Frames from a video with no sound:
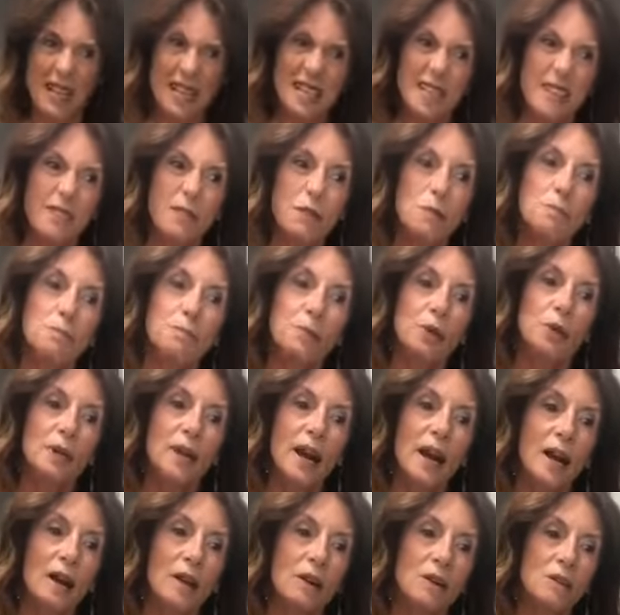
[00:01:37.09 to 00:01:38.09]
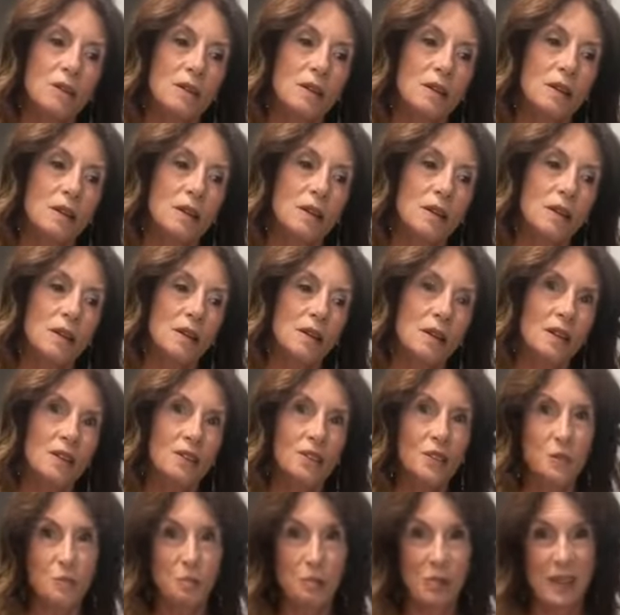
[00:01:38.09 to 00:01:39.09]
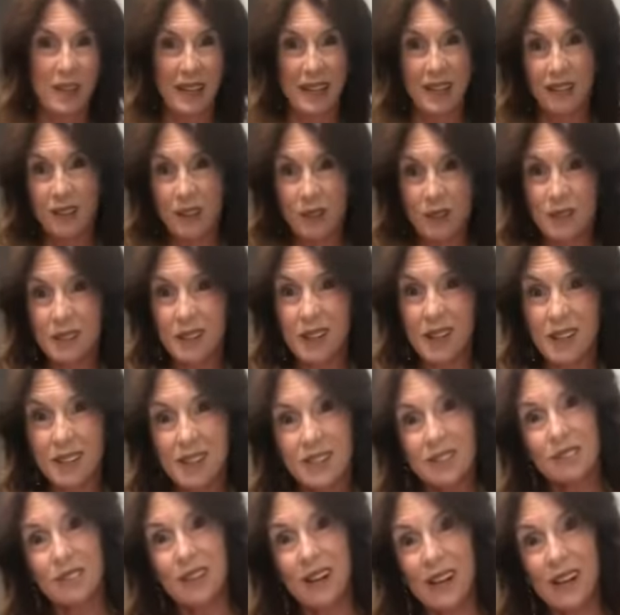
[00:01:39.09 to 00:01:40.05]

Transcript: I never put out just plain old nuts,